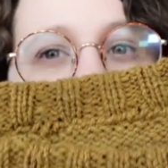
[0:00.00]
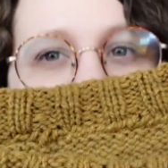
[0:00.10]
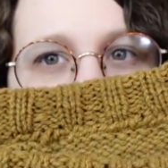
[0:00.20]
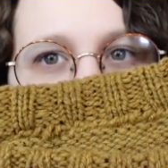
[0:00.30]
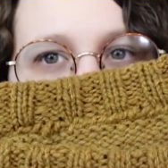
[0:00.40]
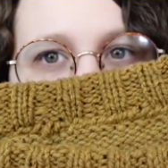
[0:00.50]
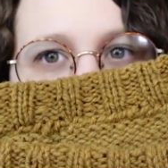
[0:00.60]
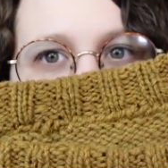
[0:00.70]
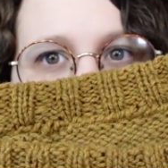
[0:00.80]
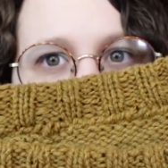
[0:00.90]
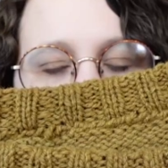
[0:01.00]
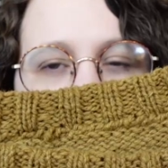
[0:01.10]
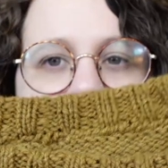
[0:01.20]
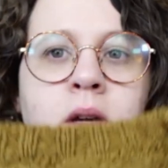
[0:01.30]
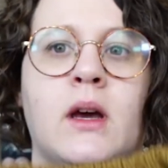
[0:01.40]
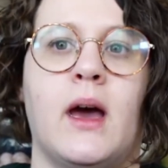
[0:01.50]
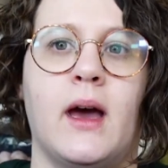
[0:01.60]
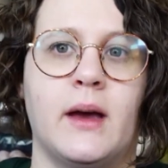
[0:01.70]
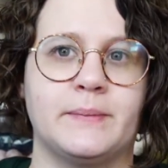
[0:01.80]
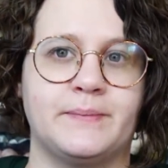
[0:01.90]
different.
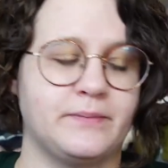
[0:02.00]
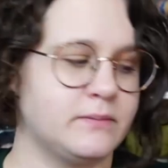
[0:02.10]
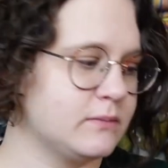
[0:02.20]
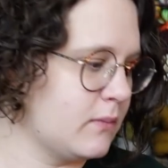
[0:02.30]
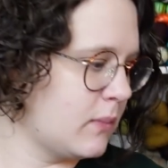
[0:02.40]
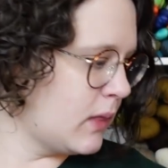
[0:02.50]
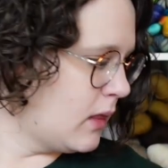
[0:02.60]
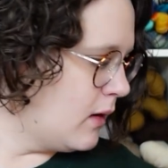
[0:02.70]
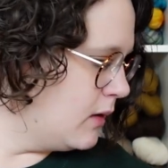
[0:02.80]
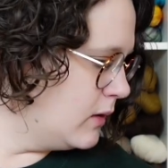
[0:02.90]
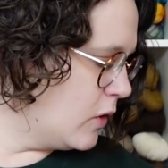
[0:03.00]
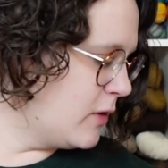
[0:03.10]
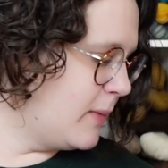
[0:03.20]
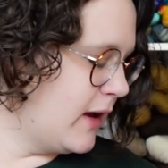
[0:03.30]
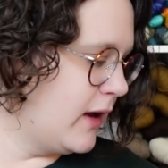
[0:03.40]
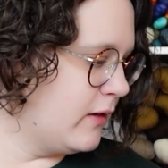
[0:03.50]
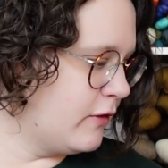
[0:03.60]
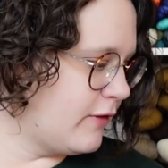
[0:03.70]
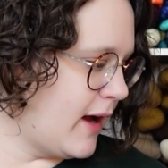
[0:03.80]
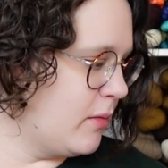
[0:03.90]
North Bay
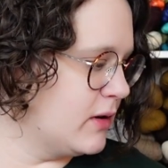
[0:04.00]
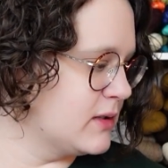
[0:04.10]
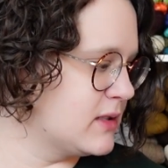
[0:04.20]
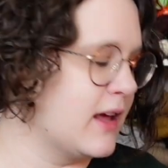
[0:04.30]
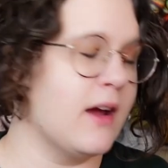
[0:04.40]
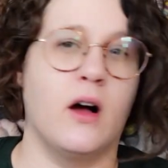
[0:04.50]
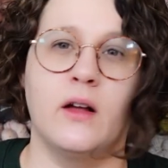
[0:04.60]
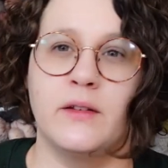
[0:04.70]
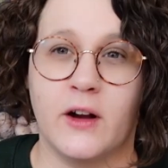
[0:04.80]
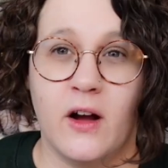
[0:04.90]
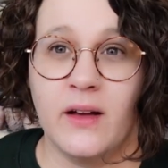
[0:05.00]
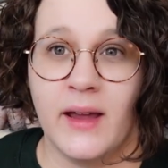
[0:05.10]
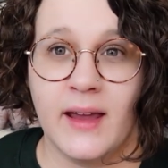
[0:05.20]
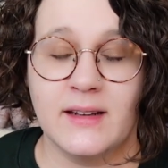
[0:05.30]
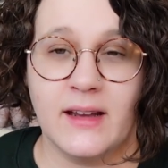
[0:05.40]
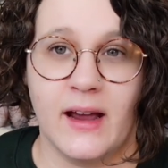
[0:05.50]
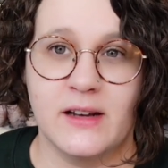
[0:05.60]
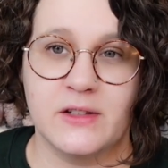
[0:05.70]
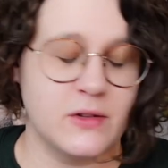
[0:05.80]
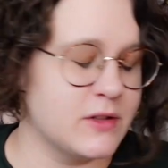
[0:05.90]
Fibers, they're all hand dyed,
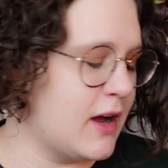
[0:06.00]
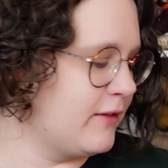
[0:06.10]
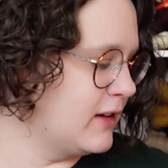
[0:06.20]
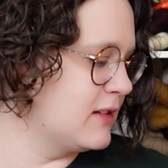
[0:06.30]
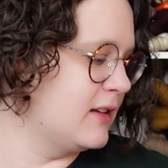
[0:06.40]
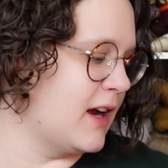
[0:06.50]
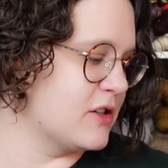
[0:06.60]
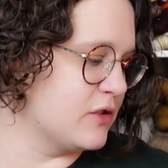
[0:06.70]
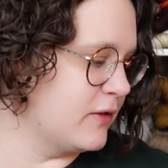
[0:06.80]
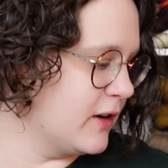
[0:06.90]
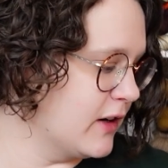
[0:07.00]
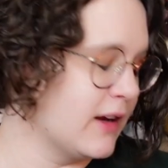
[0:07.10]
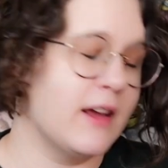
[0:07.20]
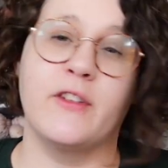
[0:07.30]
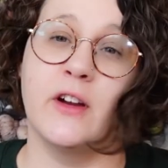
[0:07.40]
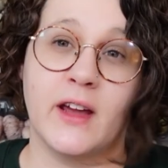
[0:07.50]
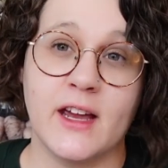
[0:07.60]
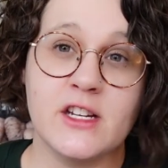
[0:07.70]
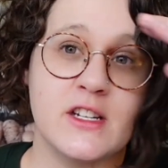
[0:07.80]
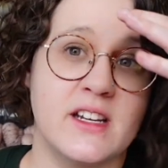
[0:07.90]
so there's obviously national
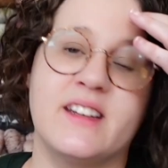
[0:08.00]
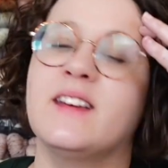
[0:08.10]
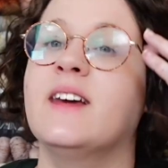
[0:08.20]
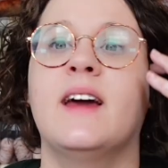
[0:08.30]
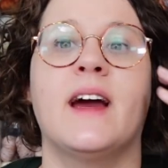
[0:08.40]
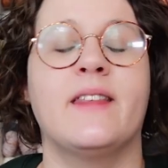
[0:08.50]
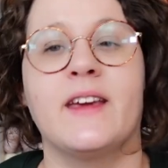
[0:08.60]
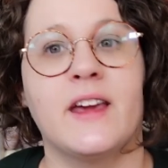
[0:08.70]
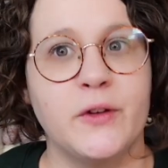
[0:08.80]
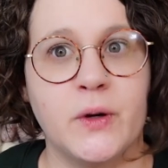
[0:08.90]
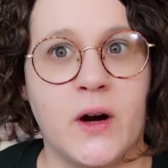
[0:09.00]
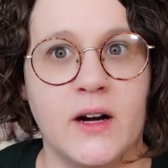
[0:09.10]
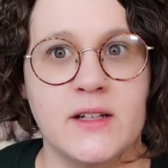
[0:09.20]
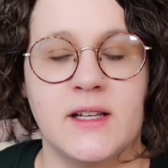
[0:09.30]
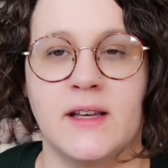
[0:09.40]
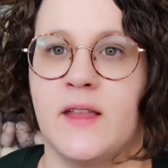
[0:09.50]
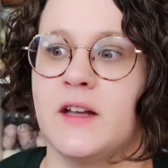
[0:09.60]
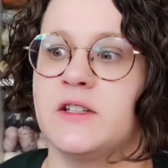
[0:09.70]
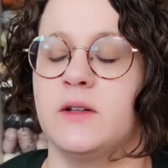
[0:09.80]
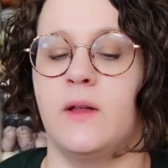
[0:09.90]
variation, and they give you a card saying
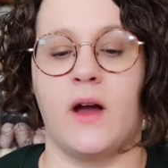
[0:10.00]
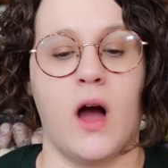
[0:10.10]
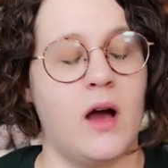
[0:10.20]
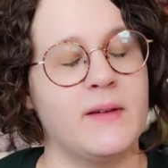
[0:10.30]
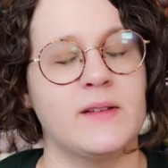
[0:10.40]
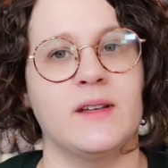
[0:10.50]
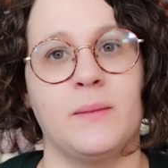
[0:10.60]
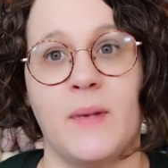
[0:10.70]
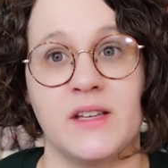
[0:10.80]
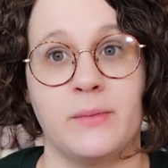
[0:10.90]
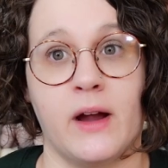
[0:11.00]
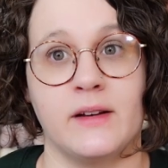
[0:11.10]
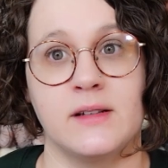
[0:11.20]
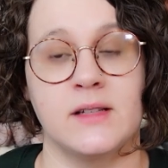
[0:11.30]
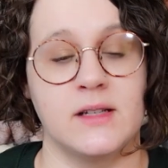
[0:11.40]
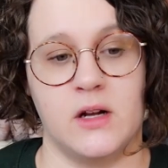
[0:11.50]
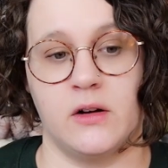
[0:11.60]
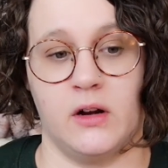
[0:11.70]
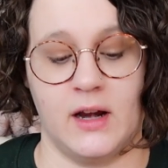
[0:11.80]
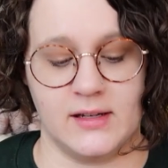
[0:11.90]
that too. Like obviously best practice is to
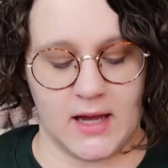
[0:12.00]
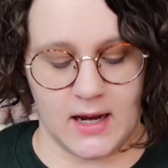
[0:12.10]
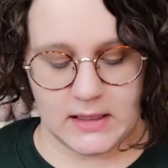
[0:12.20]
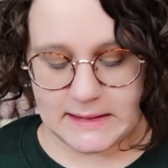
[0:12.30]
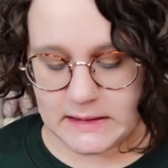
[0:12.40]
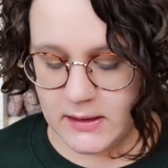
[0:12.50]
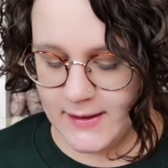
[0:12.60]
alternate skeins.